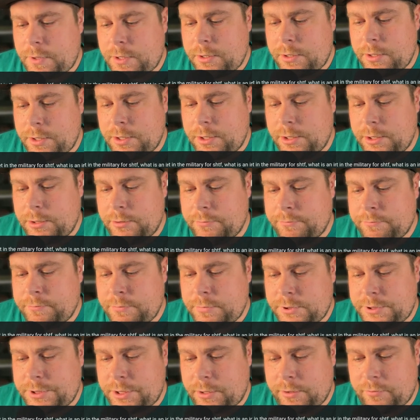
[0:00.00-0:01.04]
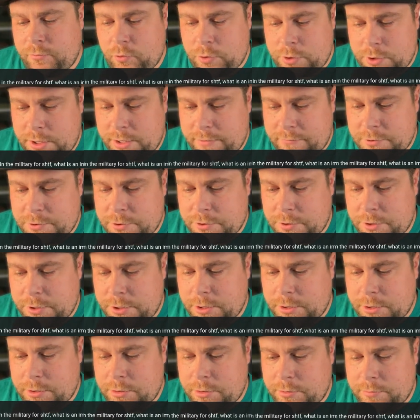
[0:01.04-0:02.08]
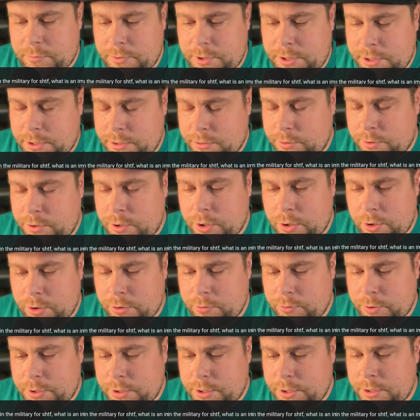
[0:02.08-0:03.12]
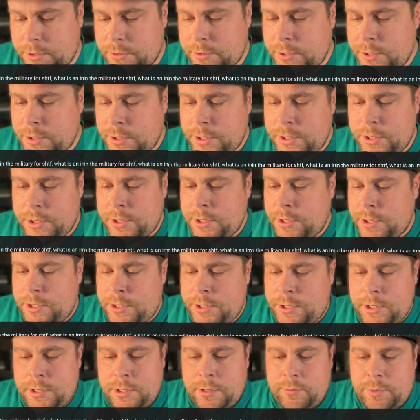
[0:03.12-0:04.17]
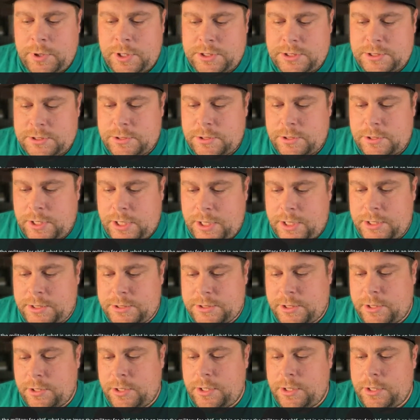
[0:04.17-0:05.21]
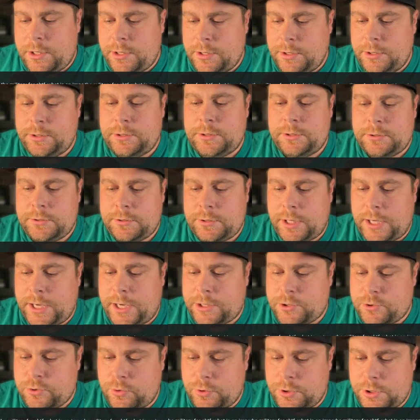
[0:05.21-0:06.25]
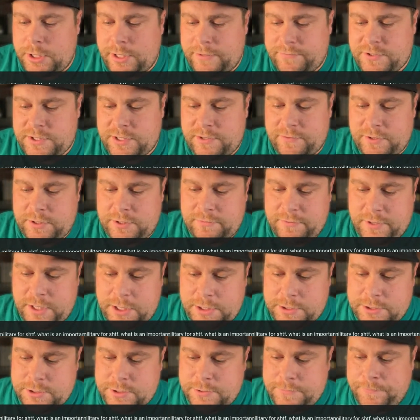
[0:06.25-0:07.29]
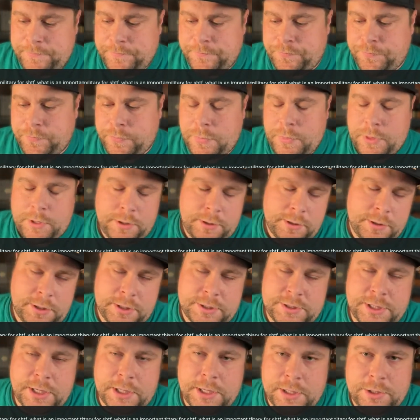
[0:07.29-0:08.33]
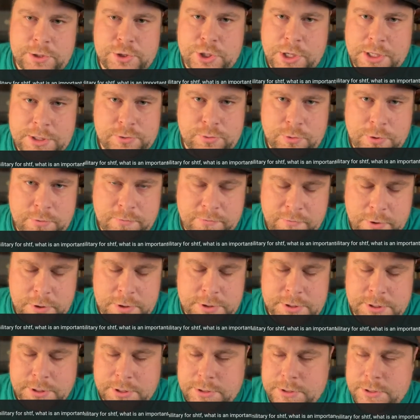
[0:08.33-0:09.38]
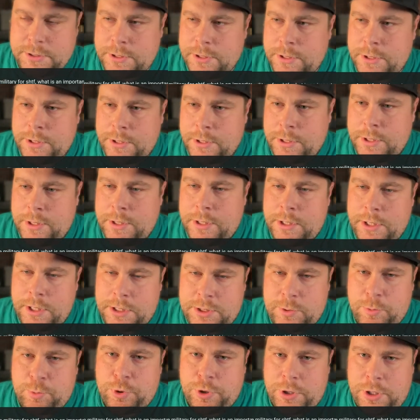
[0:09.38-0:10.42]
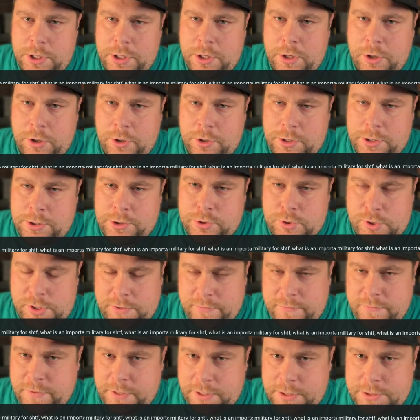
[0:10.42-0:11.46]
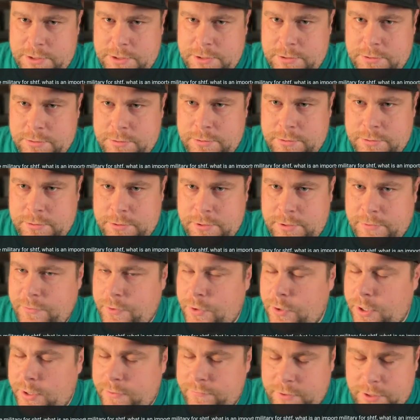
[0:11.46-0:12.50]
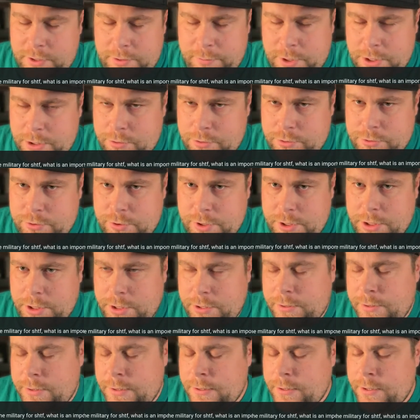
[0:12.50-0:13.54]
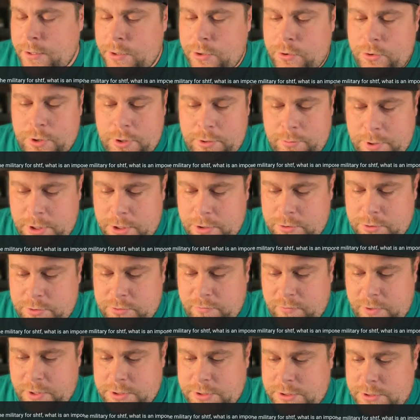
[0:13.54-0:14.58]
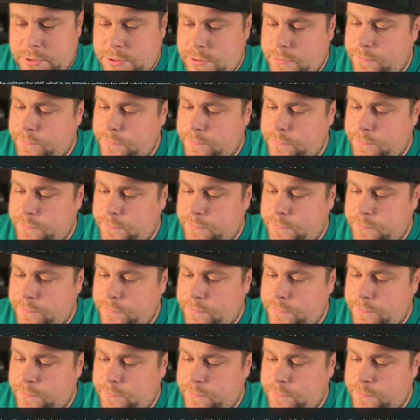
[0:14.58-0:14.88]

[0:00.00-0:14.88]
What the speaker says: Tell everyone to have a tourniquet on them, like in their car or whatnot, because that is a actual life-saving device. A sucking chest wound, for instance, it's a pretty hard injury to fix if you don't have any medical training or any medical devices.